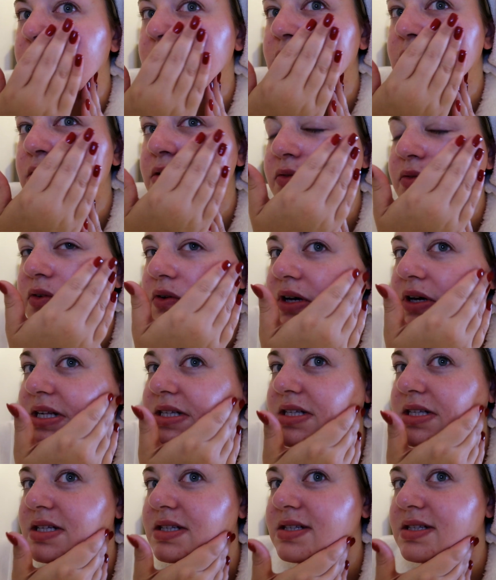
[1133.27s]
I don't know if you
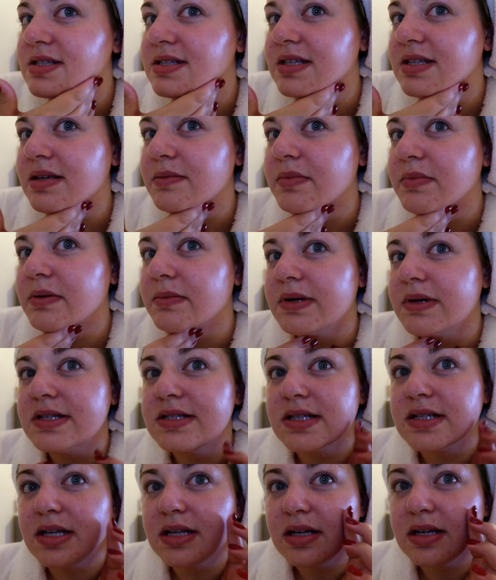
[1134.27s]
guys can see, but my
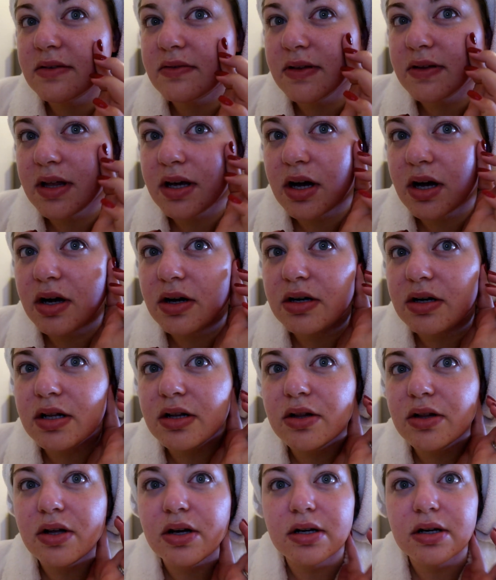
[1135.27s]
skin, I feel like,
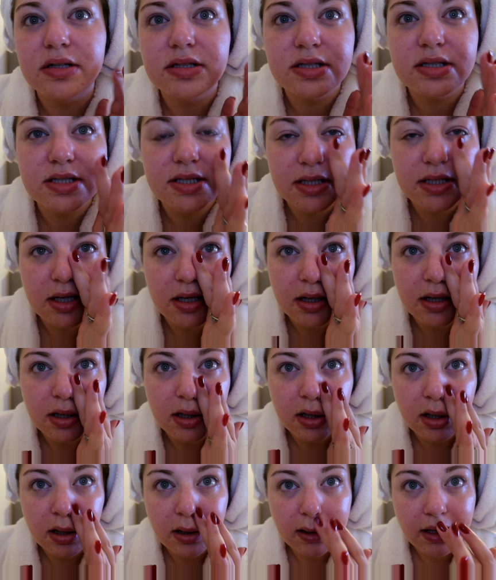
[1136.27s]
already looks
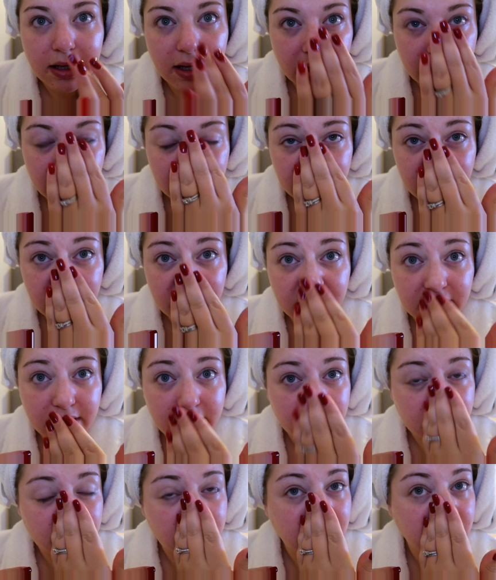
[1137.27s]

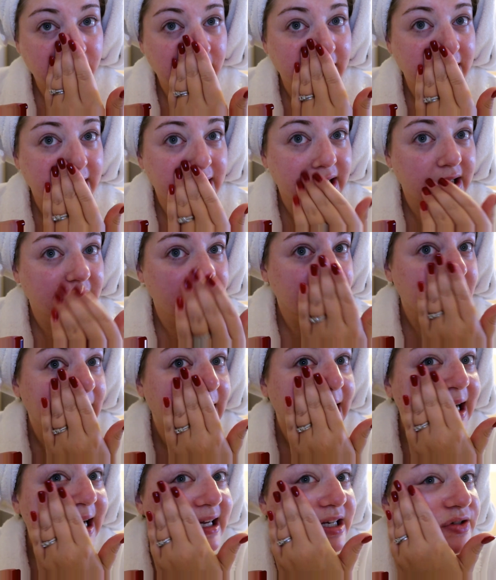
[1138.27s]
healthier, glowier,
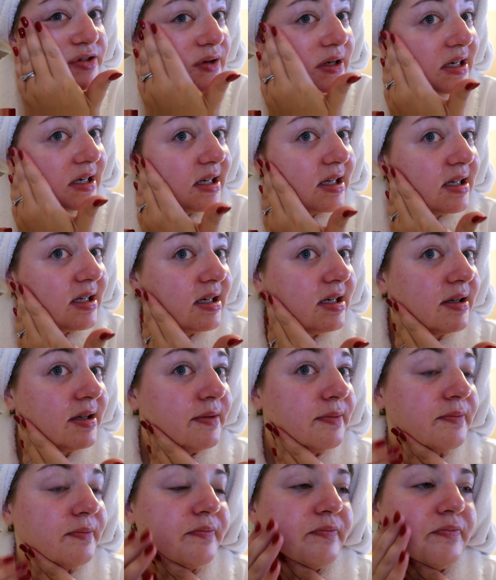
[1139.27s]
hydrated.